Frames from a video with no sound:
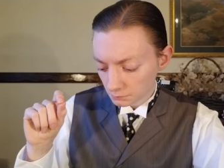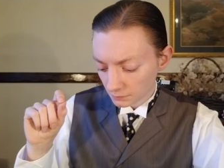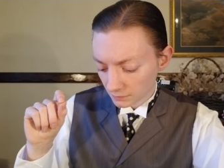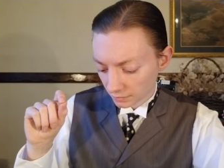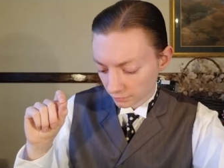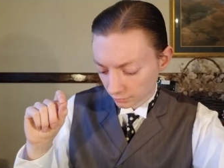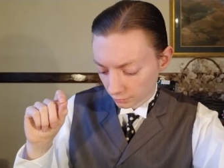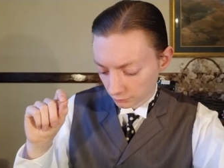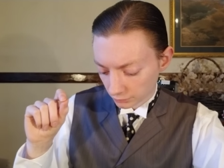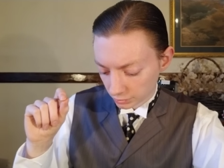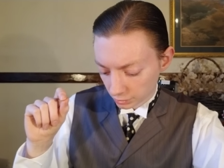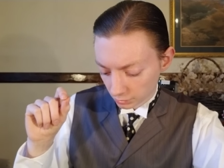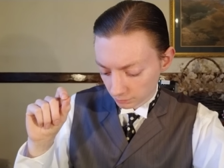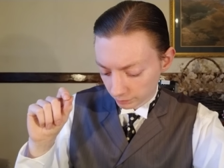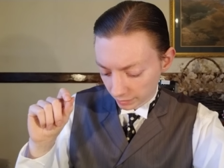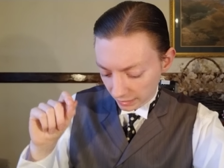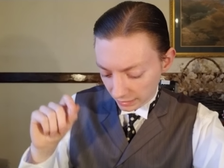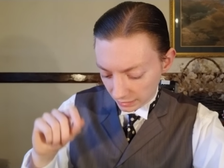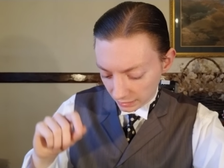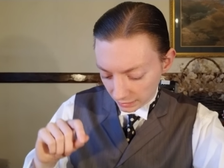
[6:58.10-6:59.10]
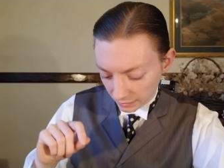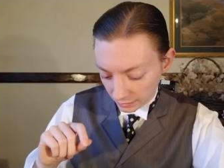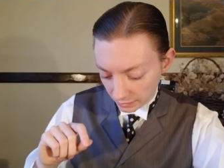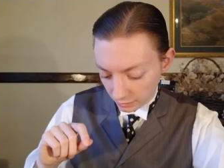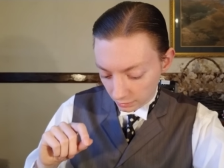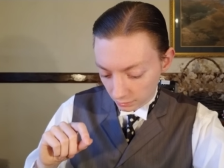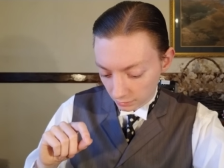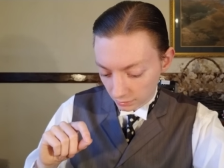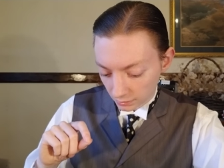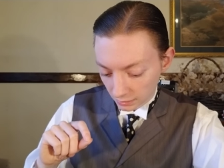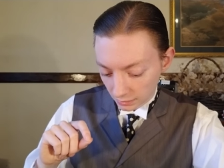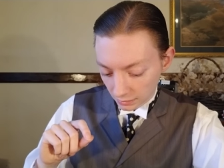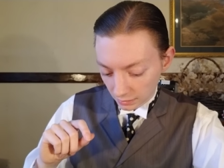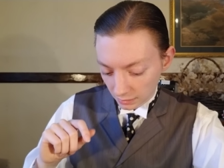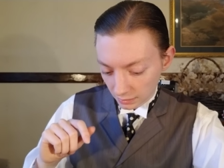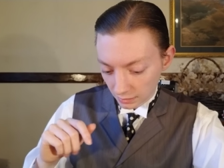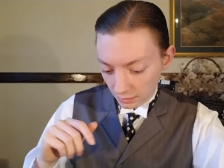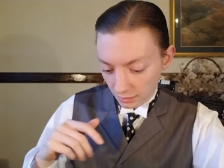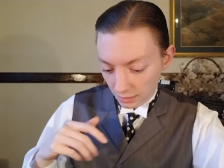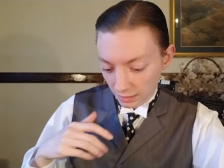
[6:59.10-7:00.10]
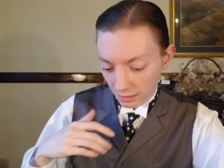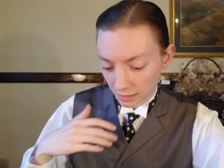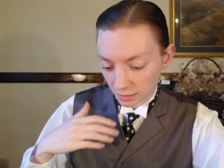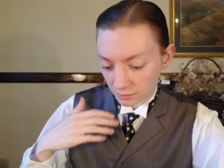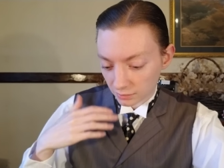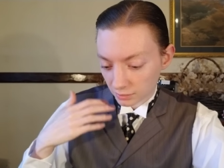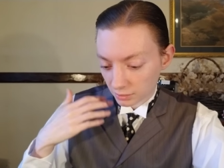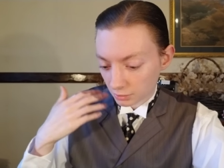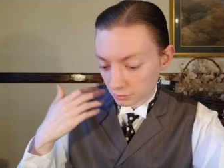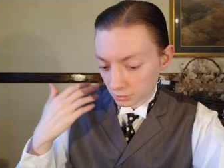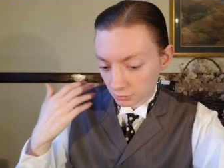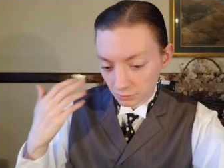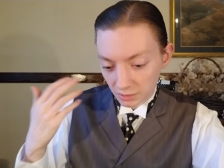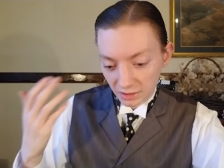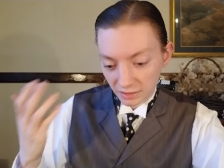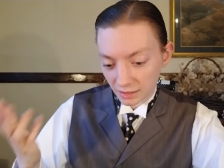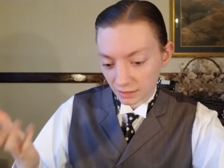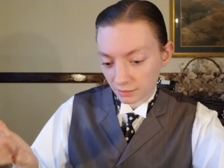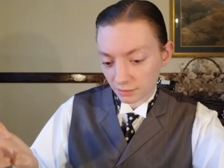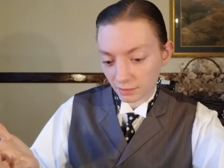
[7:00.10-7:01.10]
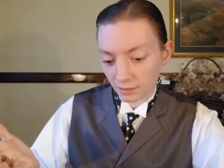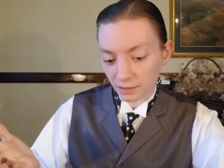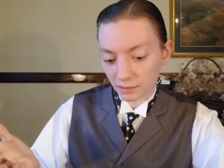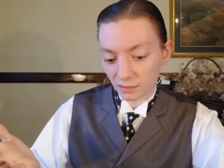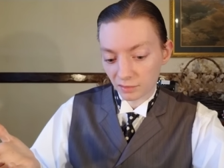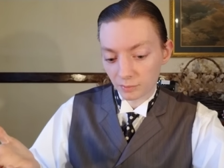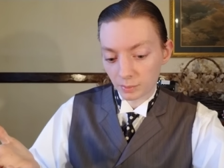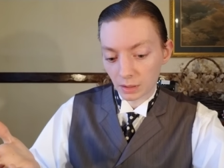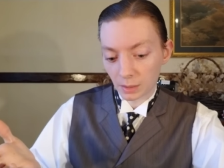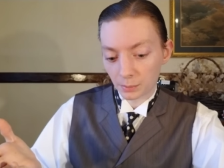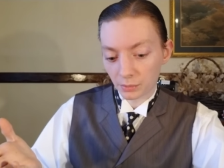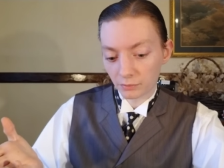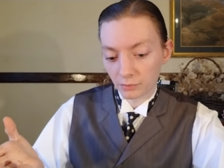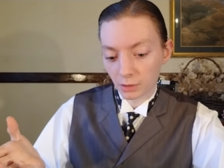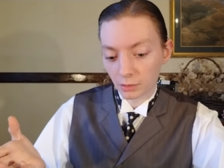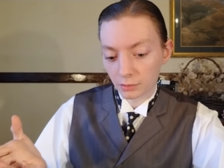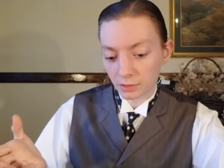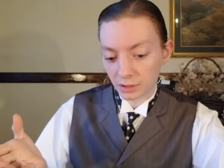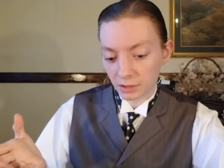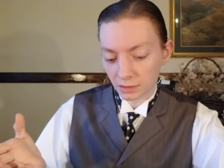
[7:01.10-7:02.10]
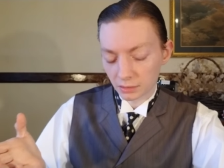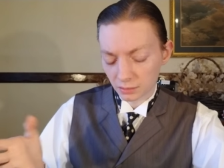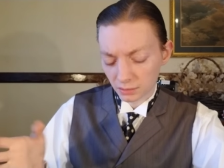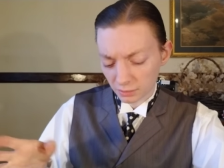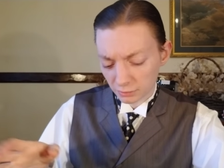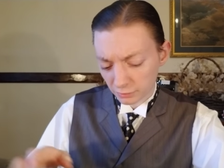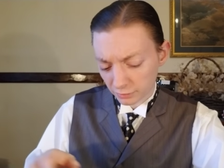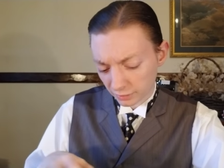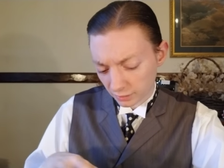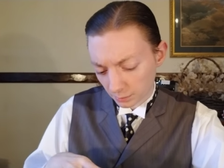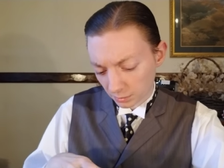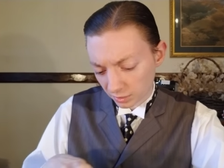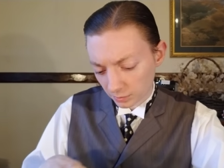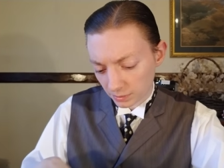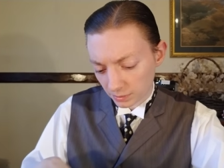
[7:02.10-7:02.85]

So when you're biting in and you know you eat that slice of pepperoni and there seems to